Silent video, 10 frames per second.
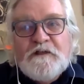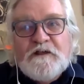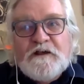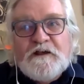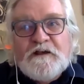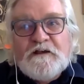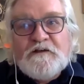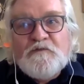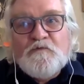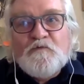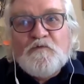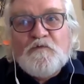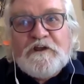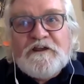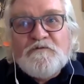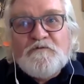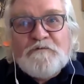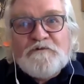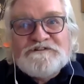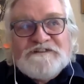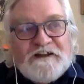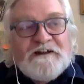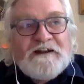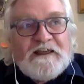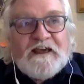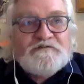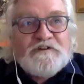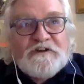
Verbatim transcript: uh, we we will suddenly have to